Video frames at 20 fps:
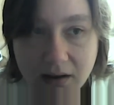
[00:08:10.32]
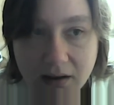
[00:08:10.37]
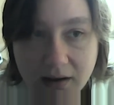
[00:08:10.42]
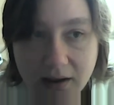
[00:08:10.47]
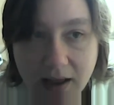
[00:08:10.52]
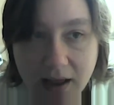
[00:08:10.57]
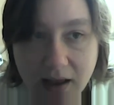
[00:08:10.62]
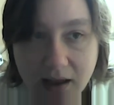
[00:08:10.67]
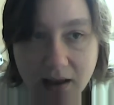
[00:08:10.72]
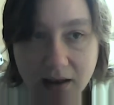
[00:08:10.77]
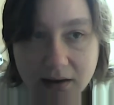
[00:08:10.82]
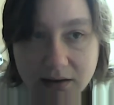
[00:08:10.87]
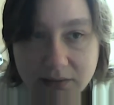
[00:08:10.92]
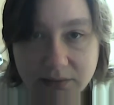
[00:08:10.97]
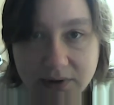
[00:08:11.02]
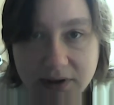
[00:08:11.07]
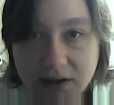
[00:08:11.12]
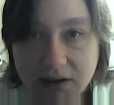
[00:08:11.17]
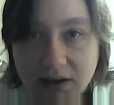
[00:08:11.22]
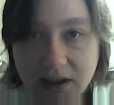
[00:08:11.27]
And
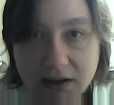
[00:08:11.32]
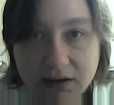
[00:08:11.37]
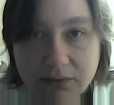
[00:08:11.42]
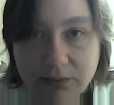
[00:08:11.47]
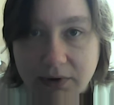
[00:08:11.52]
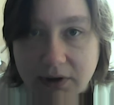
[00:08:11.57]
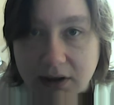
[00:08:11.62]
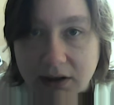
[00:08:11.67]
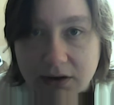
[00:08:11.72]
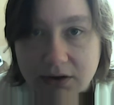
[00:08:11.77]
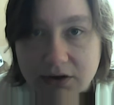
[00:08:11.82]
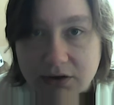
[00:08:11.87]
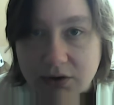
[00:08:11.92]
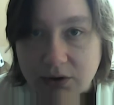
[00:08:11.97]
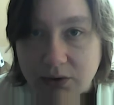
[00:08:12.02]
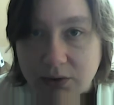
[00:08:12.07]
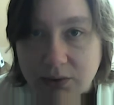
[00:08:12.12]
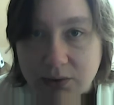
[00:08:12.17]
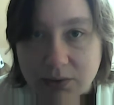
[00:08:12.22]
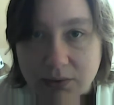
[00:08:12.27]
within that we
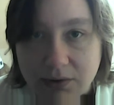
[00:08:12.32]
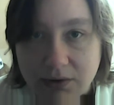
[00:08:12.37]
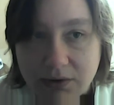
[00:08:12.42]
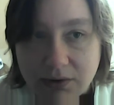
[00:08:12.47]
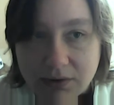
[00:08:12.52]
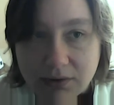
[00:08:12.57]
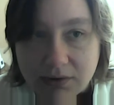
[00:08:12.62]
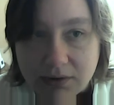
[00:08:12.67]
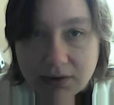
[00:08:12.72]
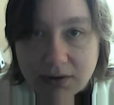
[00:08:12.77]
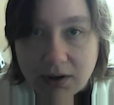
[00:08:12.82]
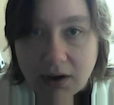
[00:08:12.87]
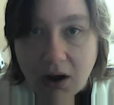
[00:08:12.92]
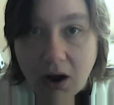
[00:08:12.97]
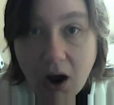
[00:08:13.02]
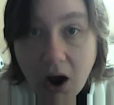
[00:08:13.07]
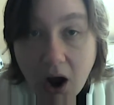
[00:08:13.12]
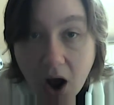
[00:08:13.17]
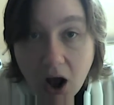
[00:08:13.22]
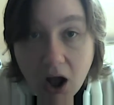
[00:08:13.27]
exclude
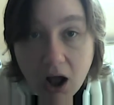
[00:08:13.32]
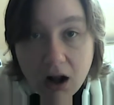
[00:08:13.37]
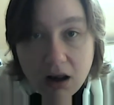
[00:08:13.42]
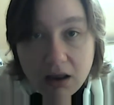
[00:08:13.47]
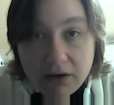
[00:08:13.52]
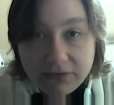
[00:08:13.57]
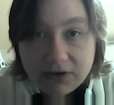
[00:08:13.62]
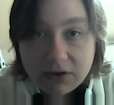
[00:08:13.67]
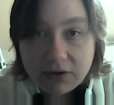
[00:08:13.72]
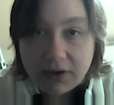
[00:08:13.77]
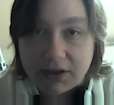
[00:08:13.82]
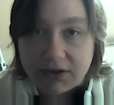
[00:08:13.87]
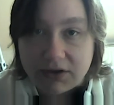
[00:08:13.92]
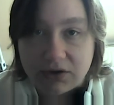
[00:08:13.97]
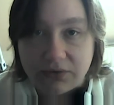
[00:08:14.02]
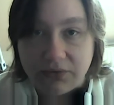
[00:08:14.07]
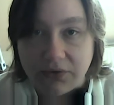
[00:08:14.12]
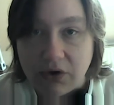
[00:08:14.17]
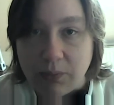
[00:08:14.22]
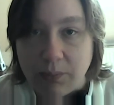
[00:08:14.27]
all of the rest
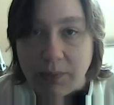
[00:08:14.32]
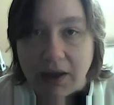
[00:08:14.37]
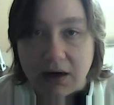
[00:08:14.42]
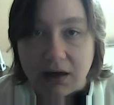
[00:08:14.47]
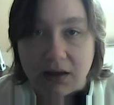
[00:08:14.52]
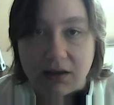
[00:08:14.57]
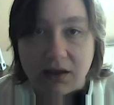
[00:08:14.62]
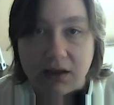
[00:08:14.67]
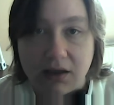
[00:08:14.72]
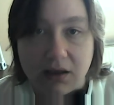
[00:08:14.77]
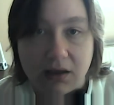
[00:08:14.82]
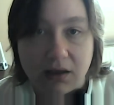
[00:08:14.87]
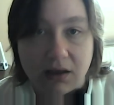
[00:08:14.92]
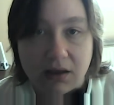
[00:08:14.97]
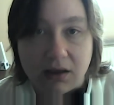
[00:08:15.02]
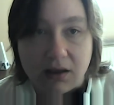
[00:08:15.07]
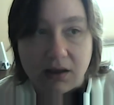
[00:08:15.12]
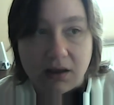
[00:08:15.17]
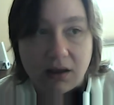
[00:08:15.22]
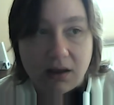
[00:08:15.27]
of humanity.
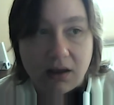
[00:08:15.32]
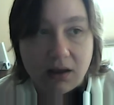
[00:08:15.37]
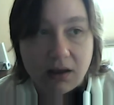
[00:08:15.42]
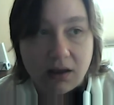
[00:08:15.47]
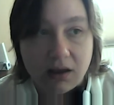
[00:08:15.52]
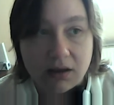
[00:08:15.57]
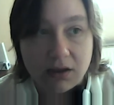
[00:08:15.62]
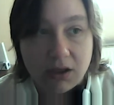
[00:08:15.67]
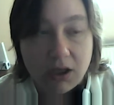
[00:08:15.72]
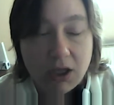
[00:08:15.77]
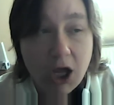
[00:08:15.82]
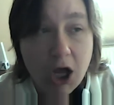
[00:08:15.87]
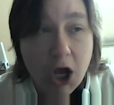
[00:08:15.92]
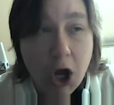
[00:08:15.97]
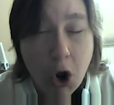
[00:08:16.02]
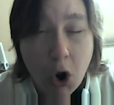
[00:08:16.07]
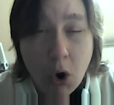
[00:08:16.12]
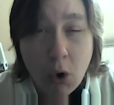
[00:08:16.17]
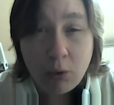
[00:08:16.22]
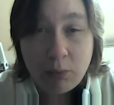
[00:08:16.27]
A
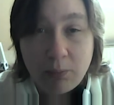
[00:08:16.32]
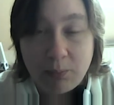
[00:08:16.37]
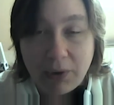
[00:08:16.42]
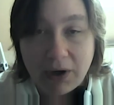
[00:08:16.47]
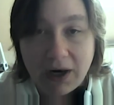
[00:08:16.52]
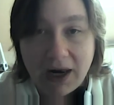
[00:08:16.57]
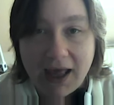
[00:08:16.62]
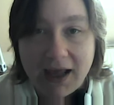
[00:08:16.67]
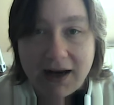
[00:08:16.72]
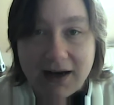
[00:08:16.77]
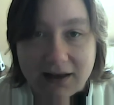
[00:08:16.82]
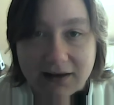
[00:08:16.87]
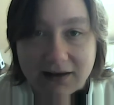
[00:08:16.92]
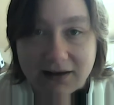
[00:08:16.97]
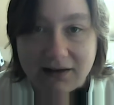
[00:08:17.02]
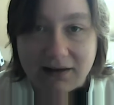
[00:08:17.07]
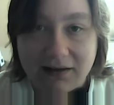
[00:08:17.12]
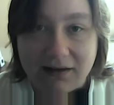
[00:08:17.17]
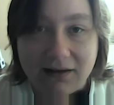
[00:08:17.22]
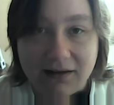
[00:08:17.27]
whole
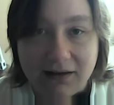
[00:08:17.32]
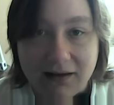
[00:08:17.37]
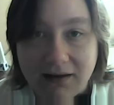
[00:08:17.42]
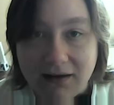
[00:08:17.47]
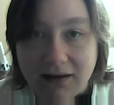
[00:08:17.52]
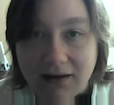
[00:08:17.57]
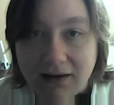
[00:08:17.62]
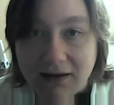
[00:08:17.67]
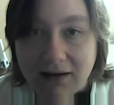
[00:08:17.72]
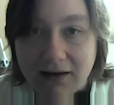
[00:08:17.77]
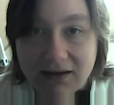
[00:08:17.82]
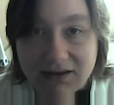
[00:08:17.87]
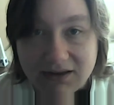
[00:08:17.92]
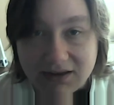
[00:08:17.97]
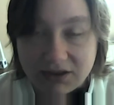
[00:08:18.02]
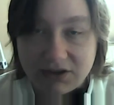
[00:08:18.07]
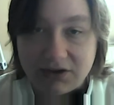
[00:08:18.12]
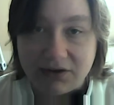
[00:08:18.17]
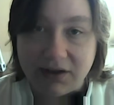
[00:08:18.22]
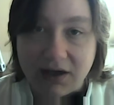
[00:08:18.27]
planet is
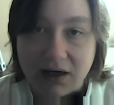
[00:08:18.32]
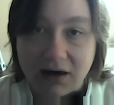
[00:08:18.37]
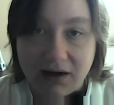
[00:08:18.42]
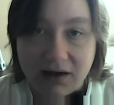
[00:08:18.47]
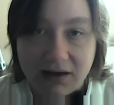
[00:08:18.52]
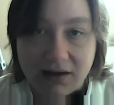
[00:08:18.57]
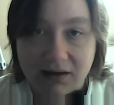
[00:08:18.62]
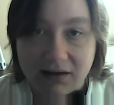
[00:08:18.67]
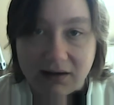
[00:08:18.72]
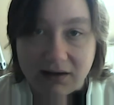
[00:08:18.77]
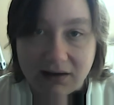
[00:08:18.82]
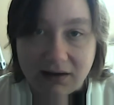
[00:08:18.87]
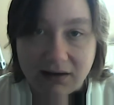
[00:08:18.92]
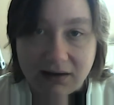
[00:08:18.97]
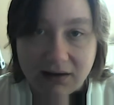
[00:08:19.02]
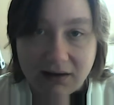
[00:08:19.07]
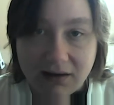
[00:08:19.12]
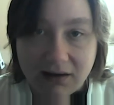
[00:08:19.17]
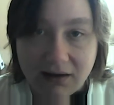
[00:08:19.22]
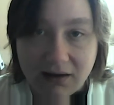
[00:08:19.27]
disregarded
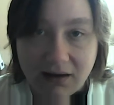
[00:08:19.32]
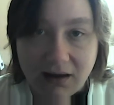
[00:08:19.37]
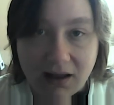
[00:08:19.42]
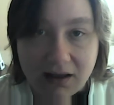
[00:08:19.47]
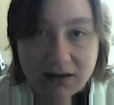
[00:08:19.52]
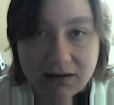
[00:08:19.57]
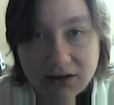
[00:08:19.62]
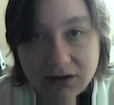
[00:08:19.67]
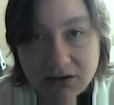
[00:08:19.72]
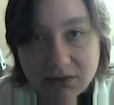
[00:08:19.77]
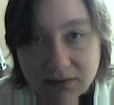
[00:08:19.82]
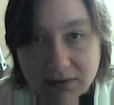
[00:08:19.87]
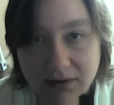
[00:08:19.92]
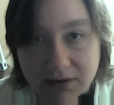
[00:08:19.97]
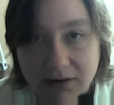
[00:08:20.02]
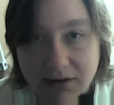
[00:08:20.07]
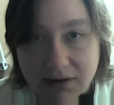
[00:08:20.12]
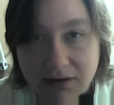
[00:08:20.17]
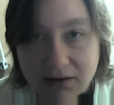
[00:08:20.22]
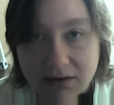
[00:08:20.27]
and
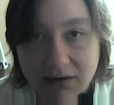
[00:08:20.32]
ignored,